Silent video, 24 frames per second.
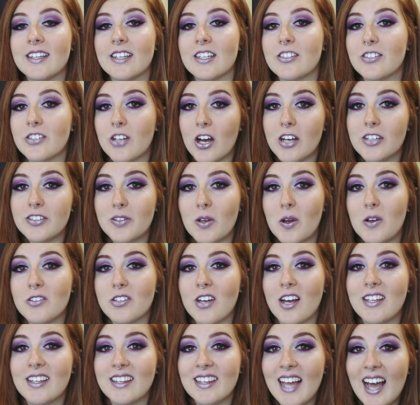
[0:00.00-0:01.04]
the sauce goes
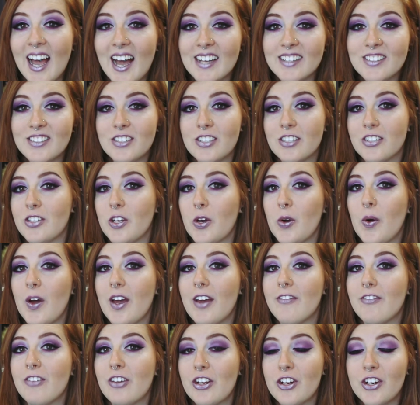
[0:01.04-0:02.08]
on last so
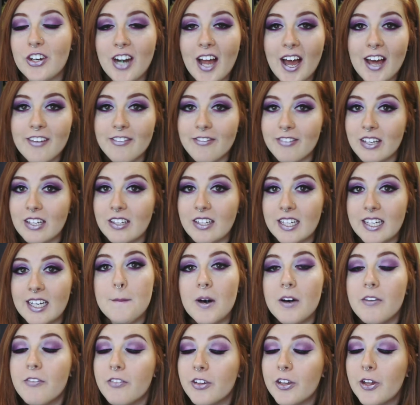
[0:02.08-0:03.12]
if you're not feeling
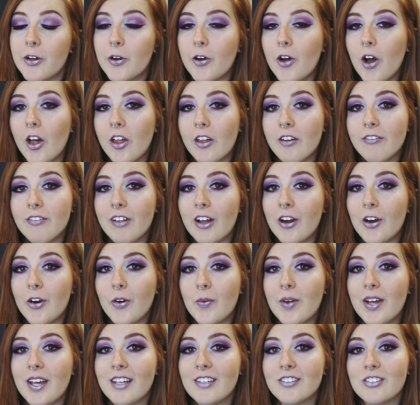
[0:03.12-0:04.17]
buffalo cauliflower
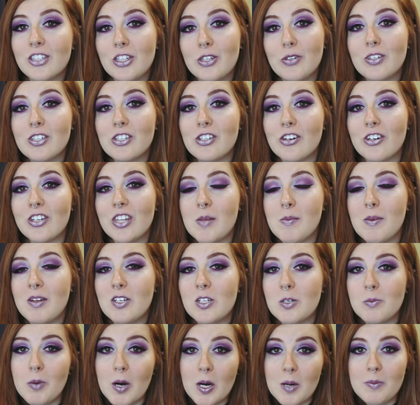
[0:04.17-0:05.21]
wings you can turn them
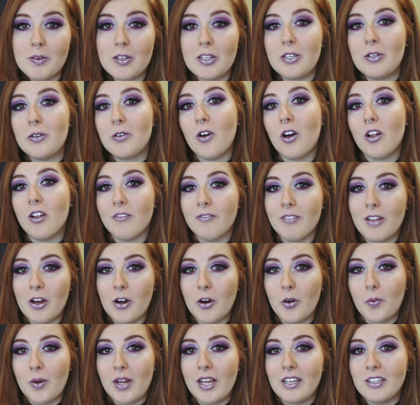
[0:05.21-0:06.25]
into barbecue
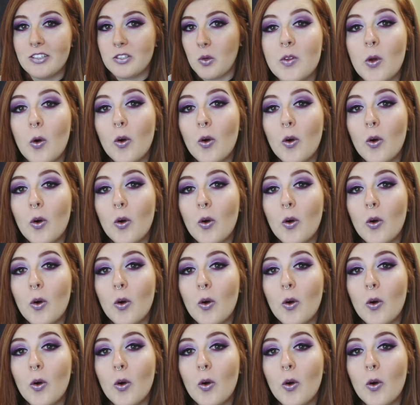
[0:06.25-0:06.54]
cauliflower wings